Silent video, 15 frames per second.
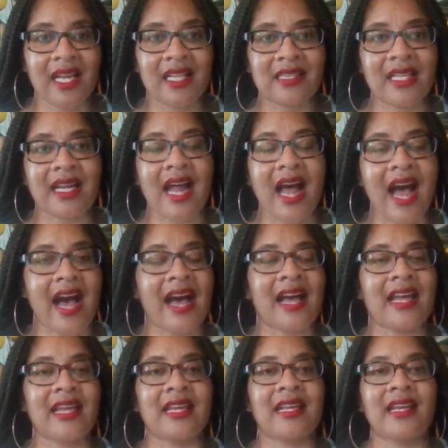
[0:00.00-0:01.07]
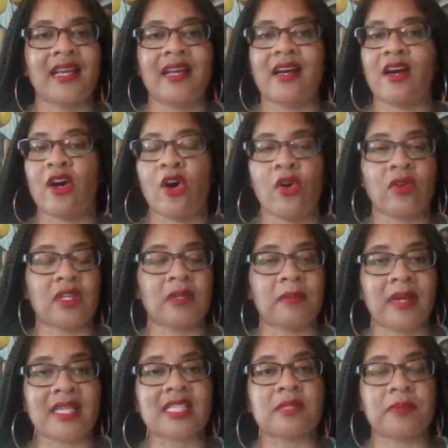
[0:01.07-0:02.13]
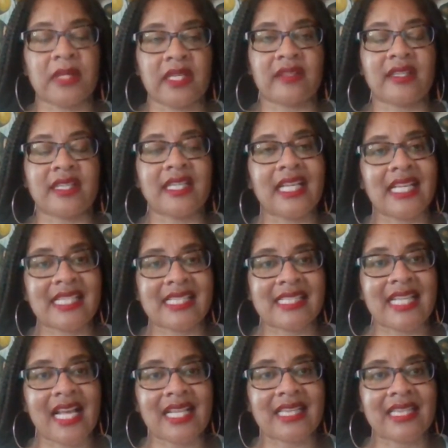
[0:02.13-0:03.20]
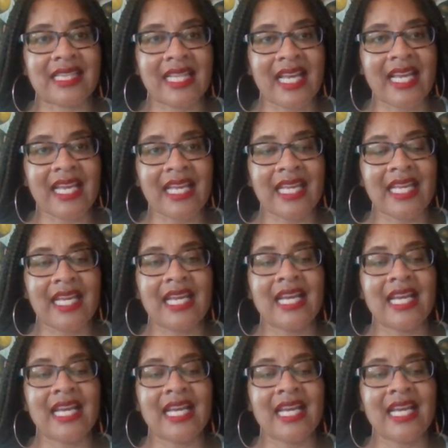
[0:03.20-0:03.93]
that I hold in my spirit, is that they